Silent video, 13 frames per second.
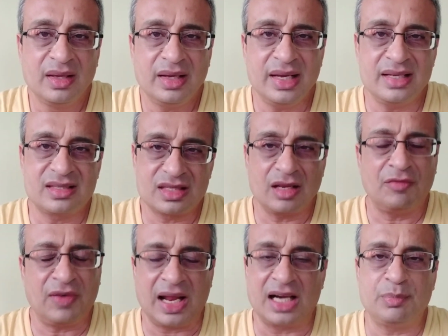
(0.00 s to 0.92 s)
It's
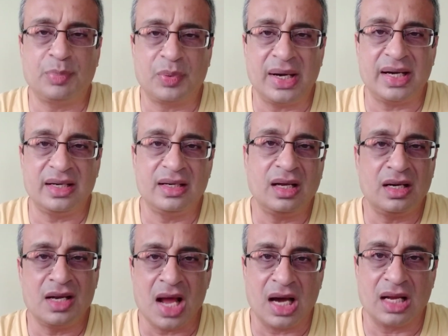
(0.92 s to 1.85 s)
flatbread
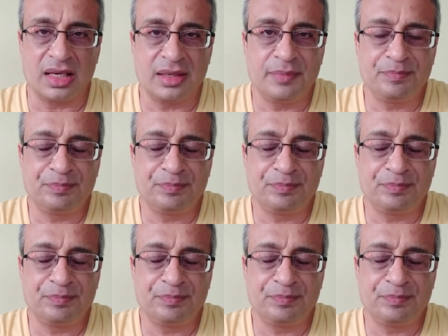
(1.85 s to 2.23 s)
naan.